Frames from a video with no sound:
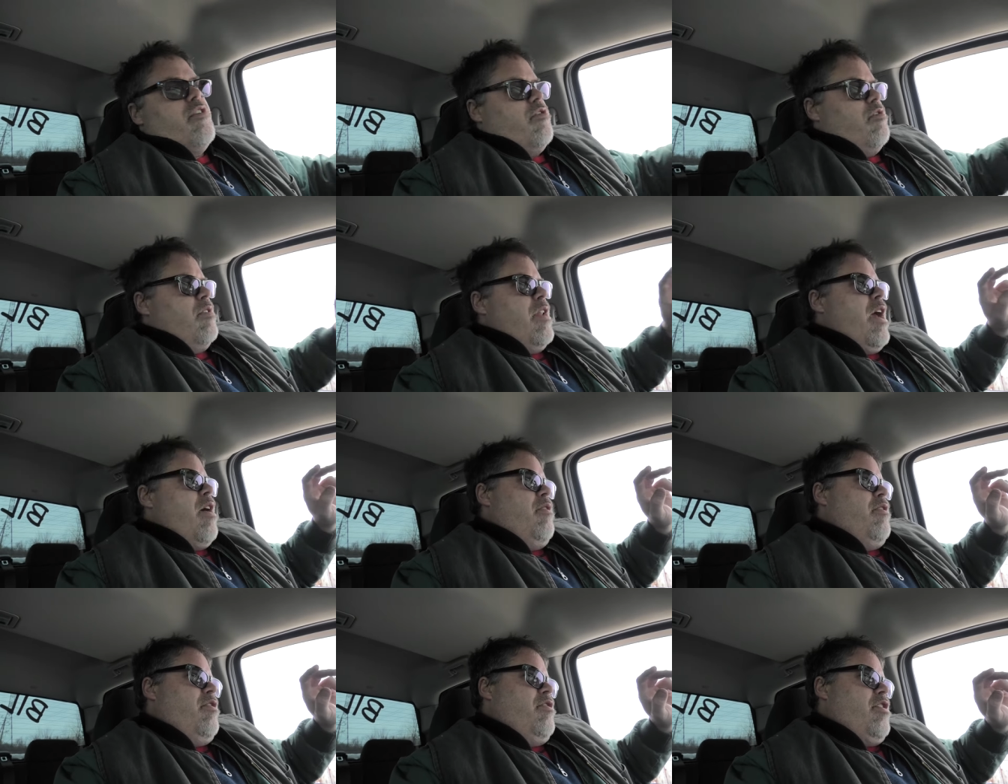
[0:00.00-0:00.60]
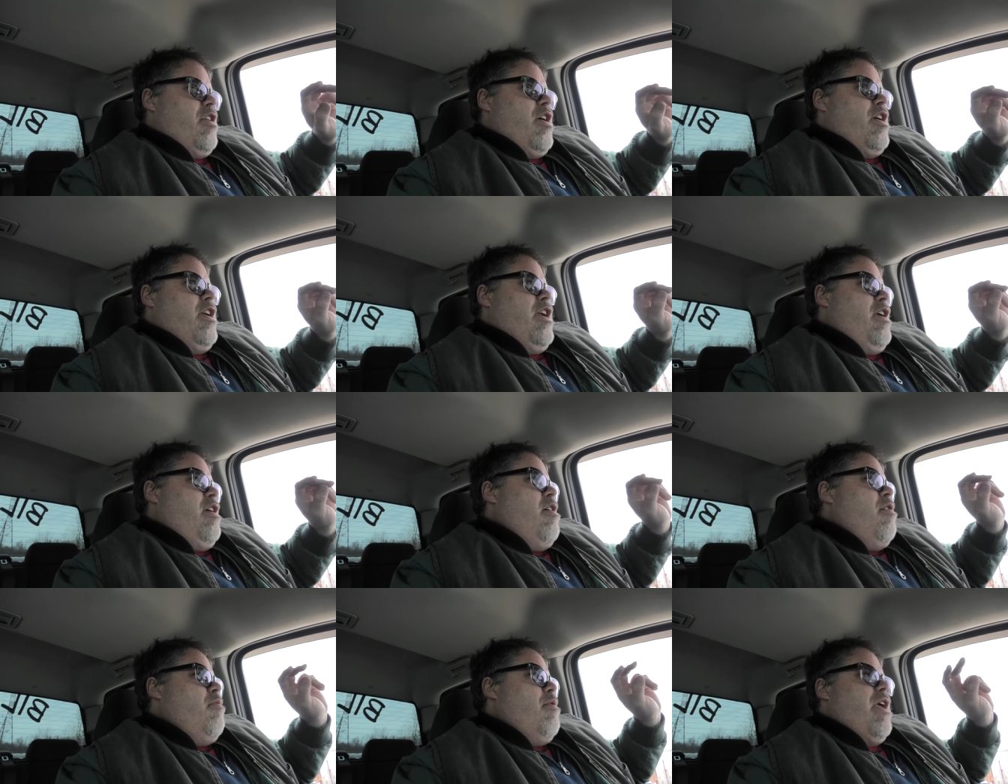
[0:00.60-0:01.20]
So now in
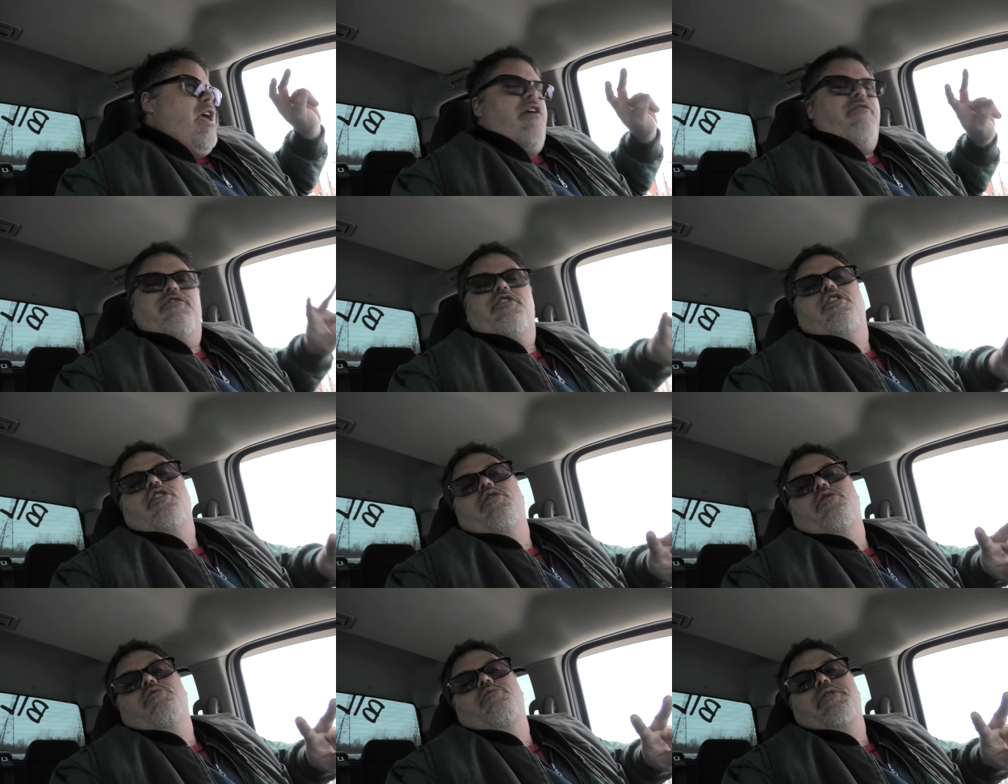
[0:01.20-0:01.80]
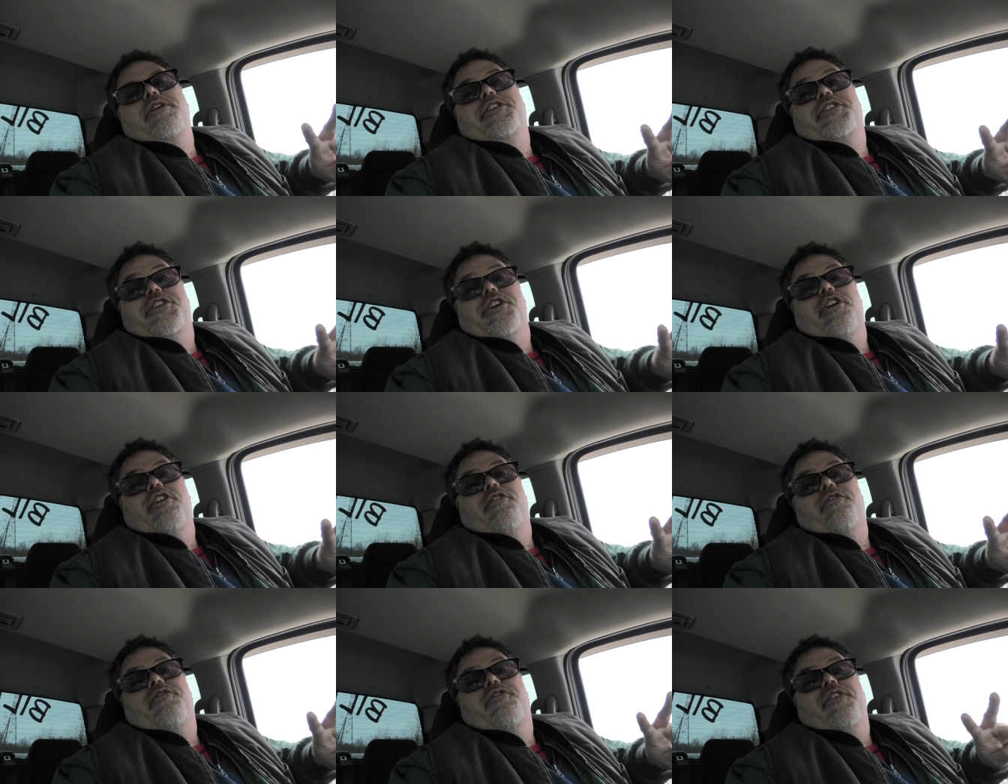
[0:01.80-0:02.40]
Sarnia, we have two
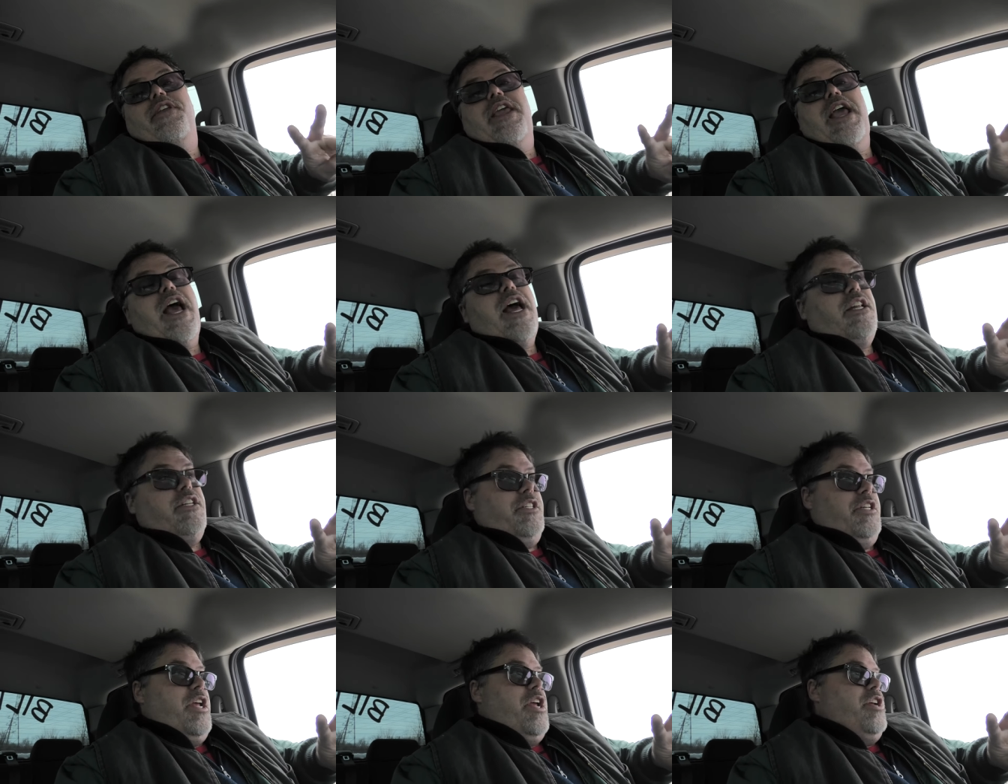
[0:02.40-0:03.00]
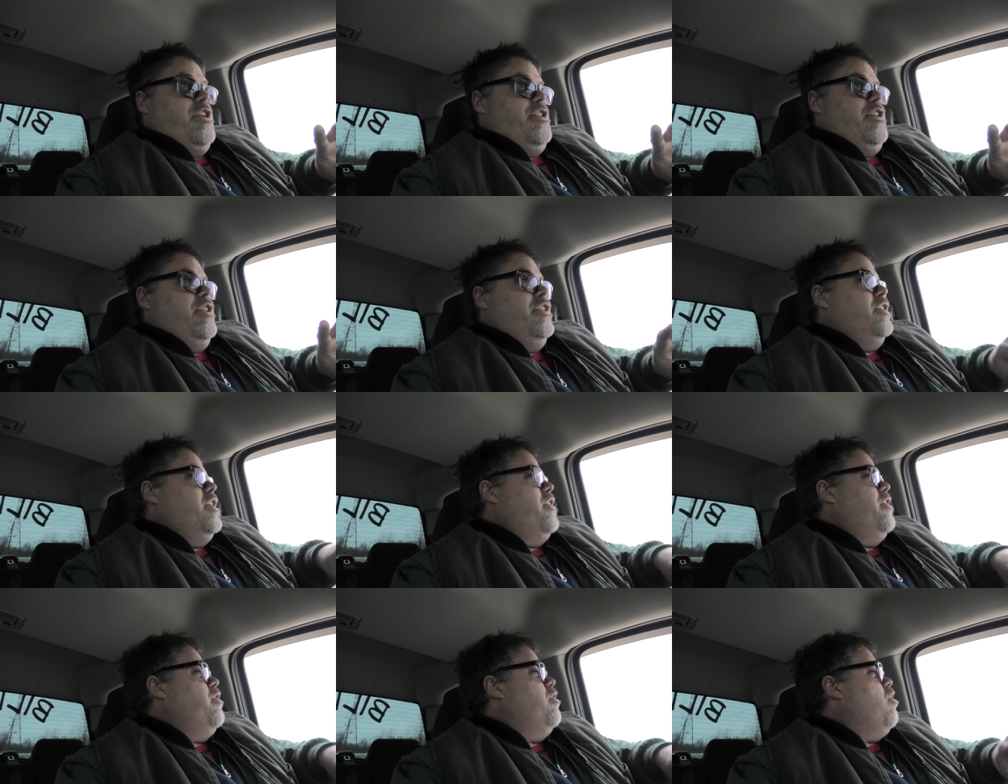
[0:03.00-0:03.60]
reserve gas
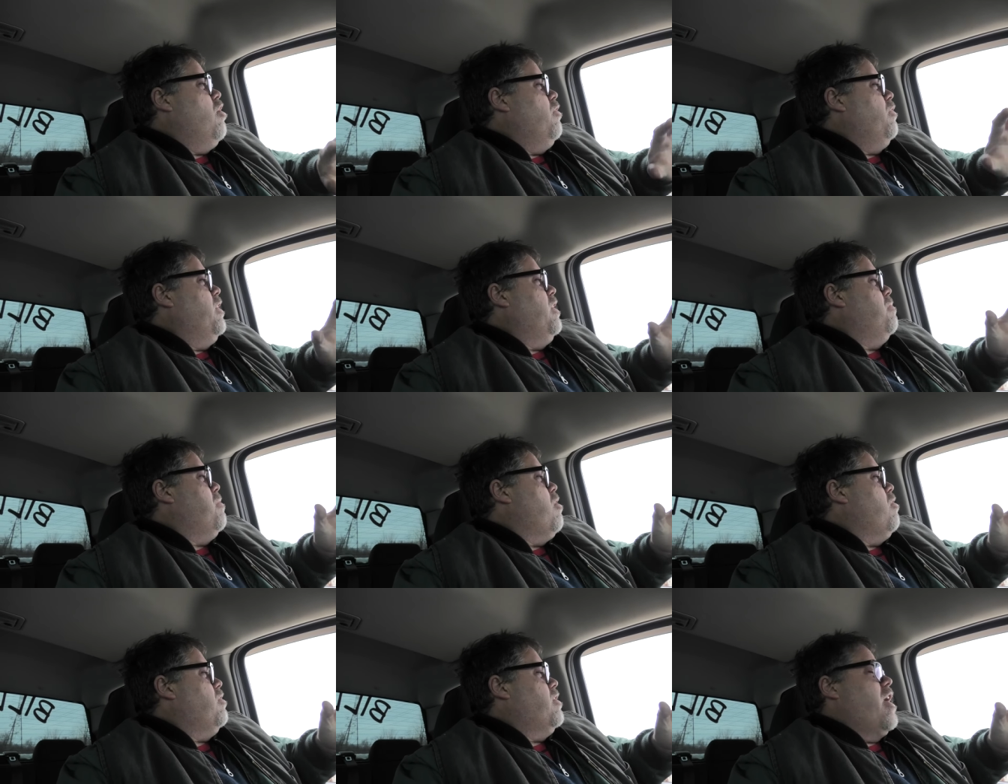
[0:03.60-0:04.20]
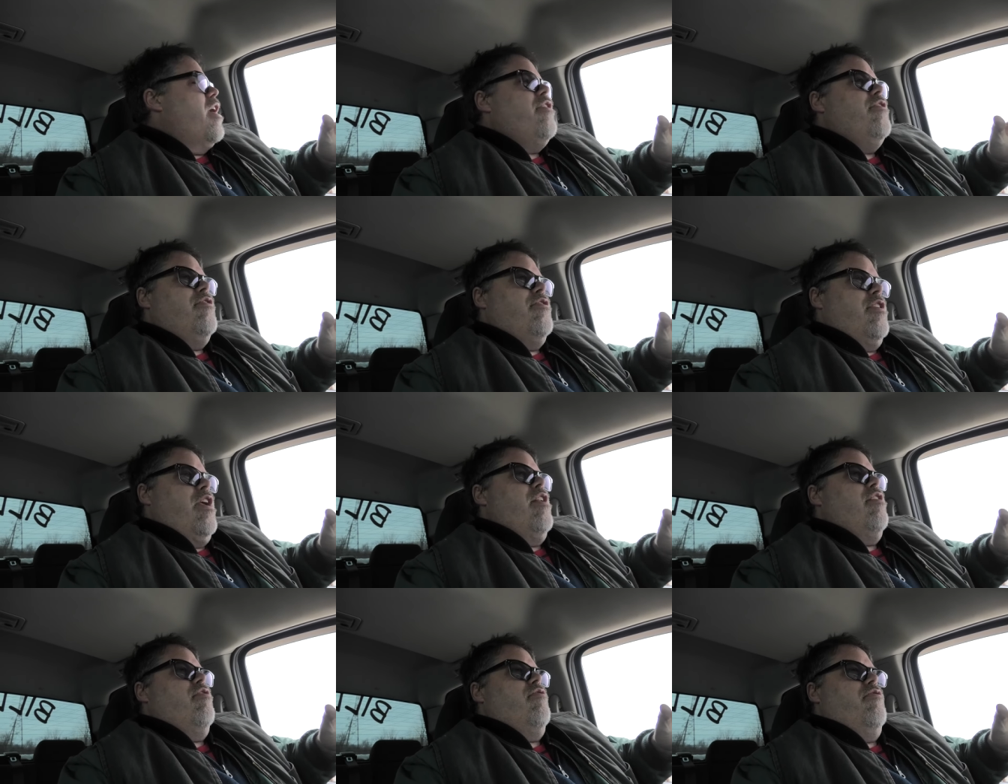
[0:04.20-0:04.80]
stations, and they're normally about 10
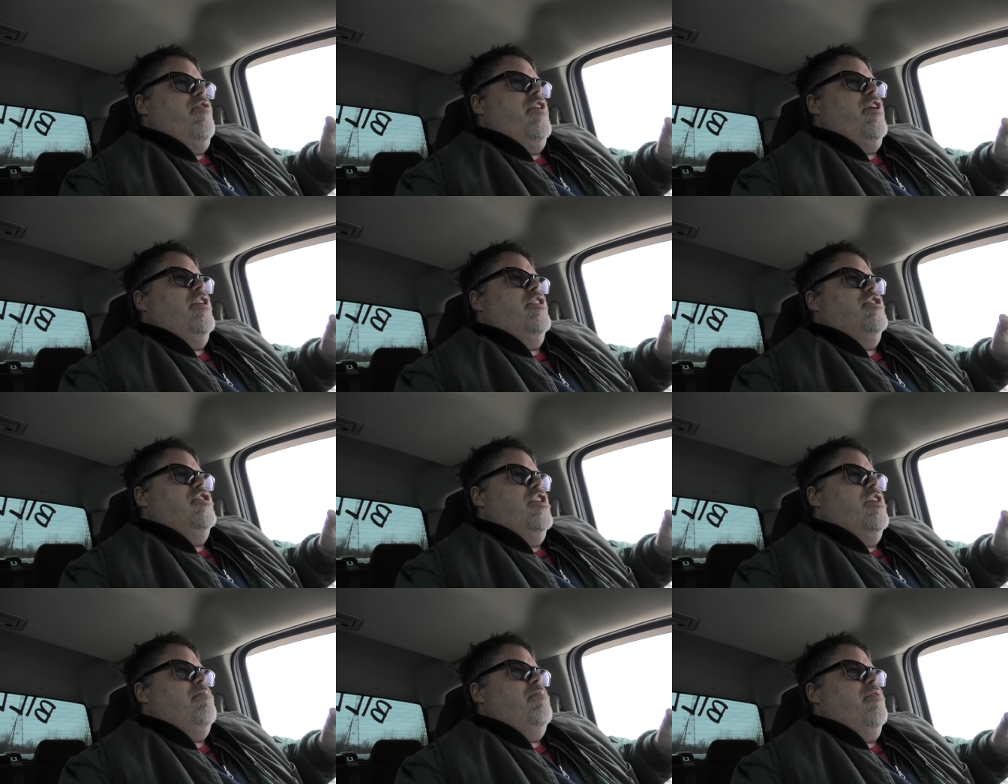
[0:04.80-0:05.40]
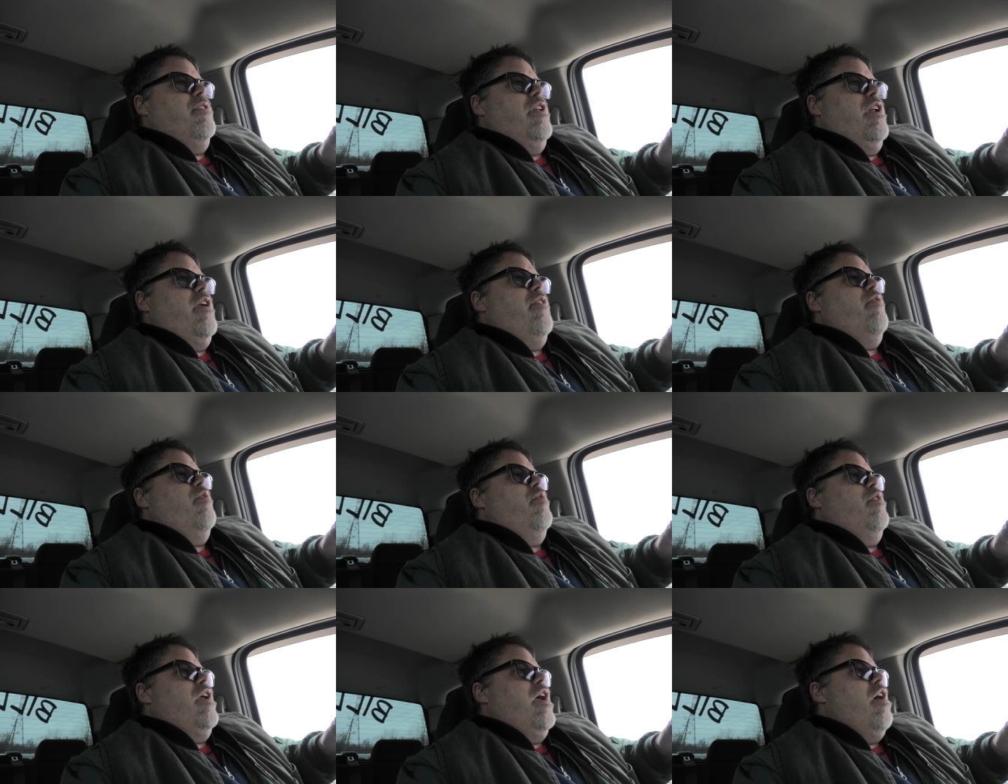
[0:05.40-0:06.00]
cents friggin' cheaper than
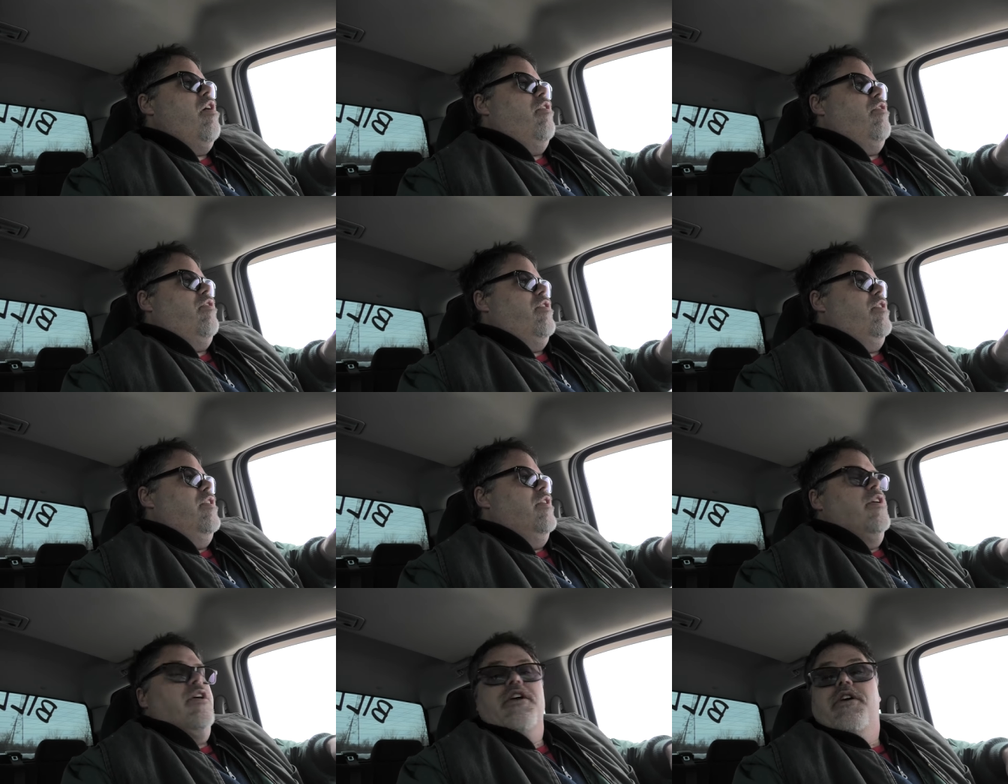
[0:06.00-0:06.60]
everyone else,